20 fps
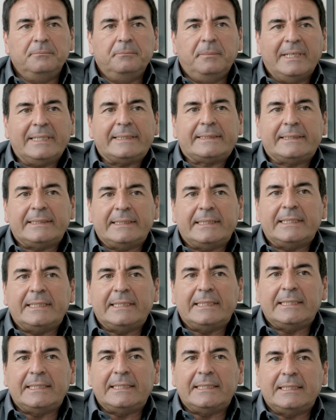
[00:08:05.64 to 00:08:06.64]
but
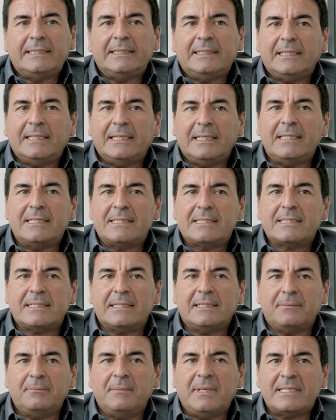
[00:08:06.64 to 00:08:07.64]
it's
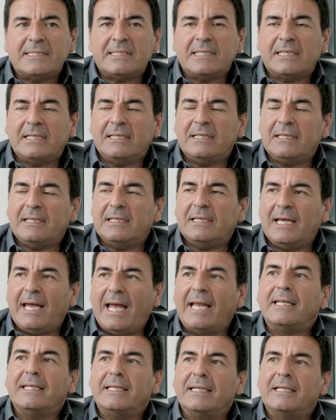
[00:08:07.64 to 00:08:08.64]
basically
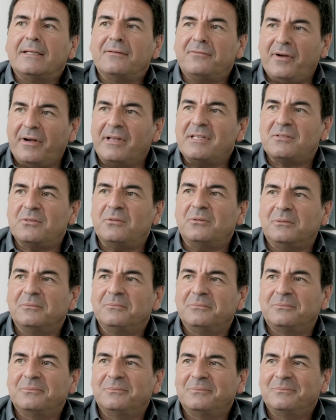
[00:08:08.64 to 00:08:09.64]
ending very soon.
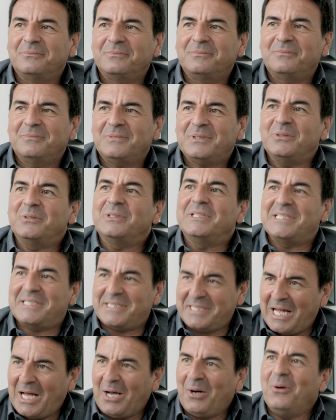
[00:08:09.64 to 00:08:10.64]
So it's
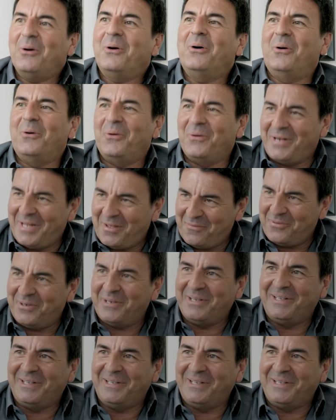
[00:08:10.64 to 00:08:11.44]
now or never.